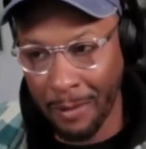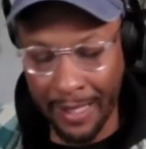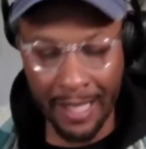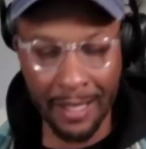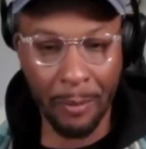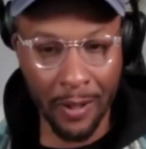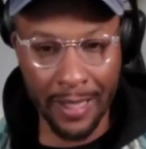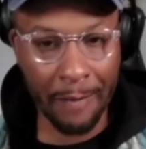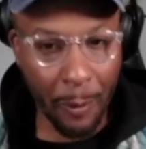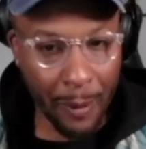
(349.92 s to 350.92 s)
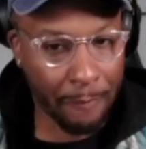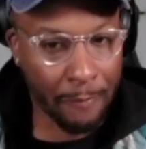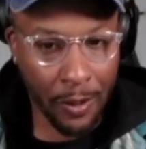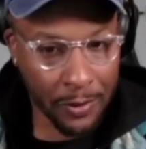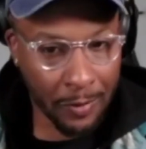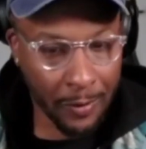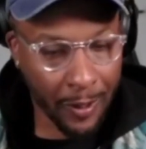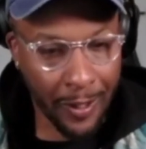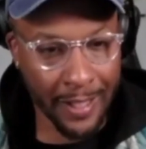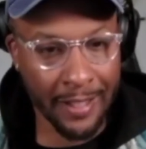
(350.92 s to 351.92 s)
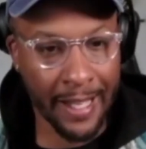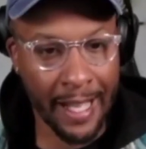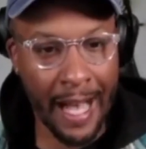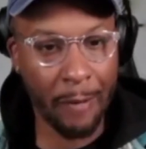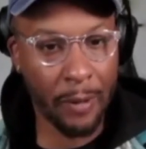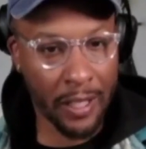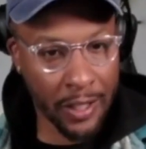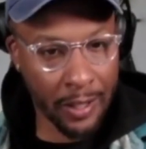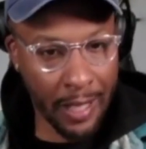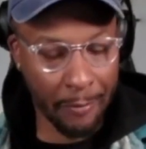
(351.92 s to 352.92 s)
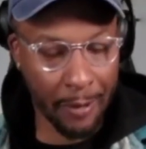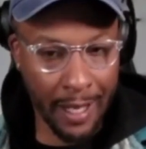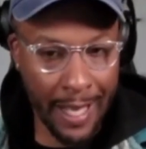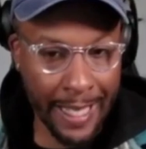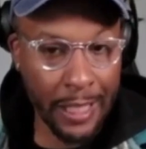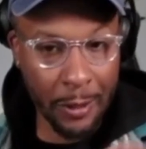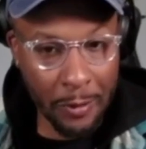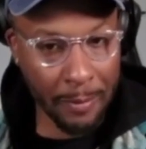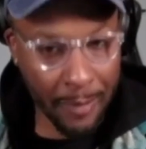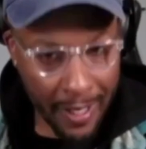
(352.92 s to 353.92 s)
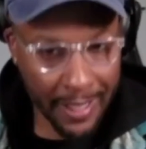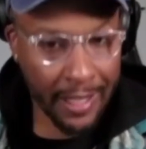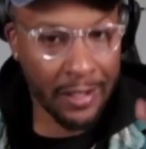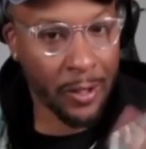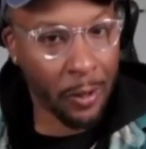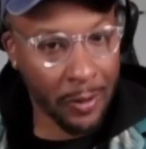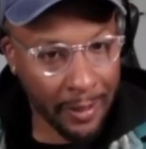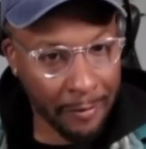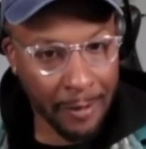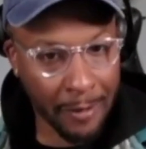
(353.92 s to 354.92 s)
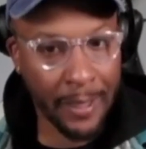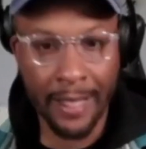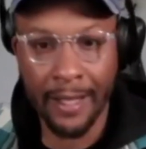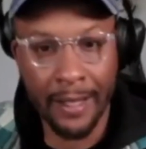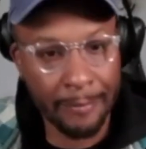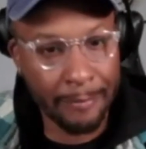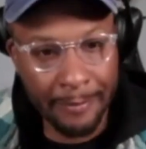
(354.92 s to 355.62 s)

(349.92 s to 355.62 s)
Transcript: The other part that everyone falls over on is like I want to I could use the project and install it from like a